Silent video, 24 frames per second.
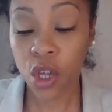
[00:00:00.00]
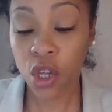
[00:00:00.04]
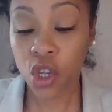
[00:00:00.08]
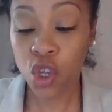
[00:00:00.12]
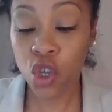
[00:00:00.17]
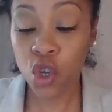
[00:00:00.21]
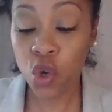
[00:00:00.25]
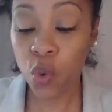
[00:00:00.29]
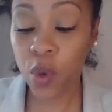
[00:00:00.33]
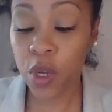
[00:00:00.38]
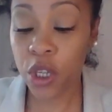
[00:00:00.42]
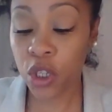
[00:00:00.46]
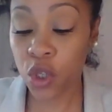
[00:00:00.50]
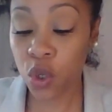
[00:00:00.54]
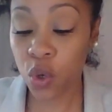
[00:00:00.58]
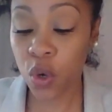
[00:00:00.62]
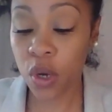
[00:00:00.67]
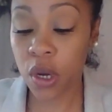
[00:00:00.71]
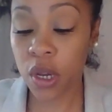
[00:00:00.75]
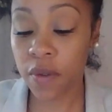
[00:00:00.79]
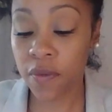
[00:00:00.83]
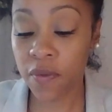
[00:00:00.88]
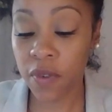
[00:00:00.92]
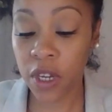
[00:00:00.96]
You
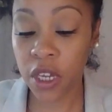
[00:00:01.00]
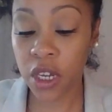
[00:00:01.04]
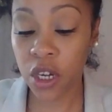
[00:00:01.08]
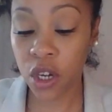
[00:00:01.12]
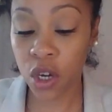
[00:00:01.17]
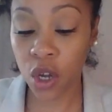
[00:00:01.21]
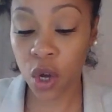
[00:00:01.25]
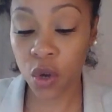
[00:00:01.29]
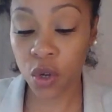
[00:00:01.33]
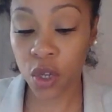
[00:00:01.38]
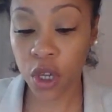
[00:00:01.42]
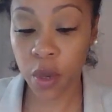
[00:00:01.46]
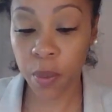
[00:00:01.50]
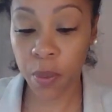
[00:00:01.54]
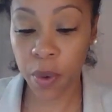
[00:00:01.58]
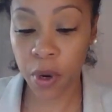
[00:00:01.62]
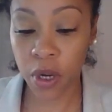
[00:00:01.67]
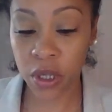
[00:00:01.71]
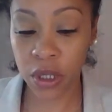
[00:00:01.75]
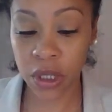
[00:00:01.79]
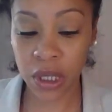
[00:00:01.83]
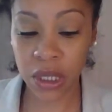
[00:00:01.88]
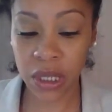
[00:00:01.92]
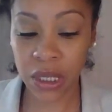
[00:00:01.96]
intuitively know your
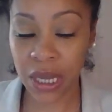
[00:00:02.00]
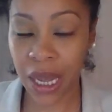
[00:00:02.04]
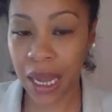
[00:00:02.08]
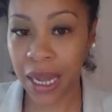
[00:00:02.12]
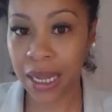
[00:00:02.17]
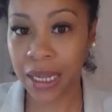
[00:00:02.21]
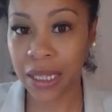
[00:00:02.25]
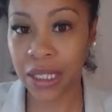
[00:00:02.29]
person is not